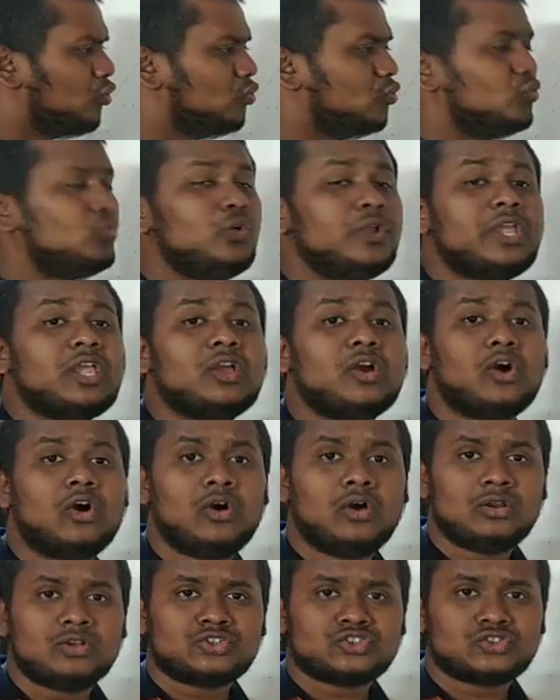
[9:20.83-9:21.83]
We
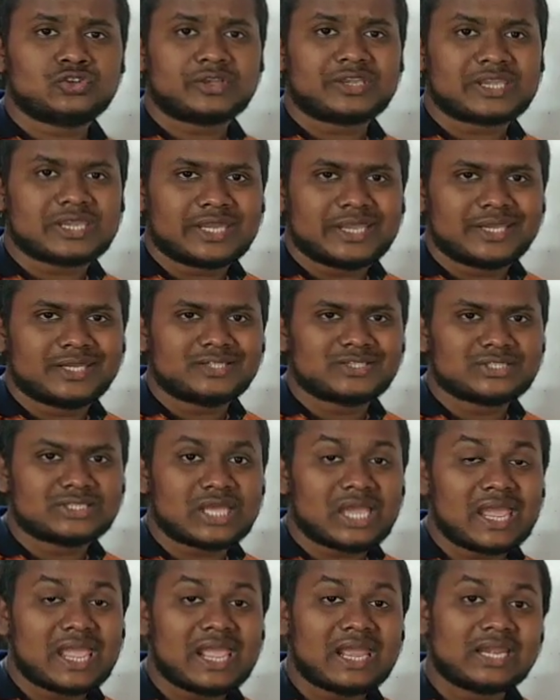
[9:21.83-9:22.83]
also get
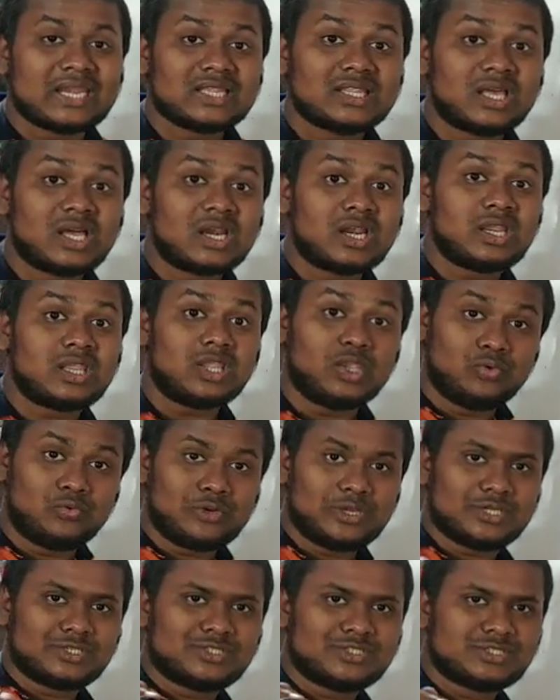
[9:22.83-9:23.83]
the another
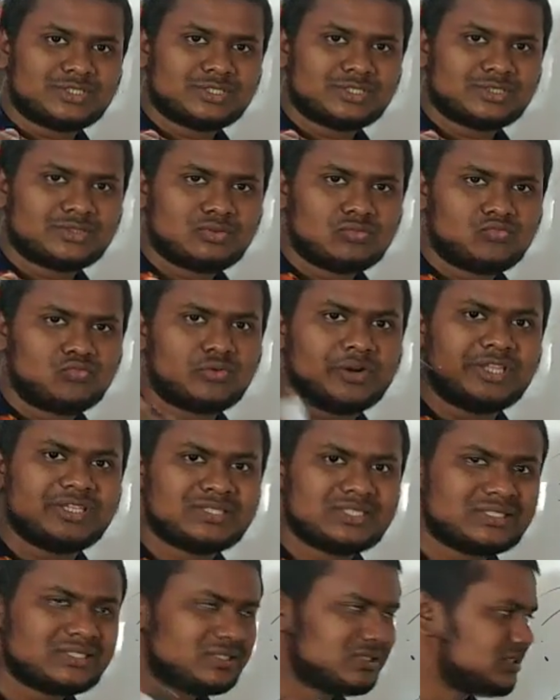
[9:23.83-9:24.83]
unit. What is
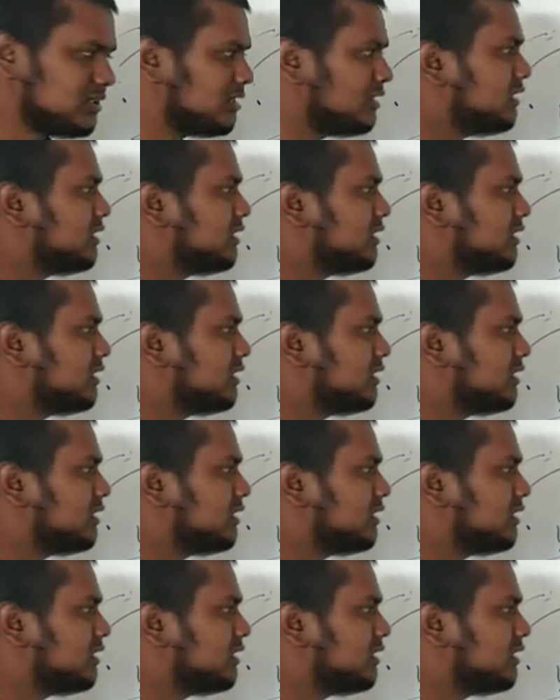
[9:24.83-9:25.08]
this?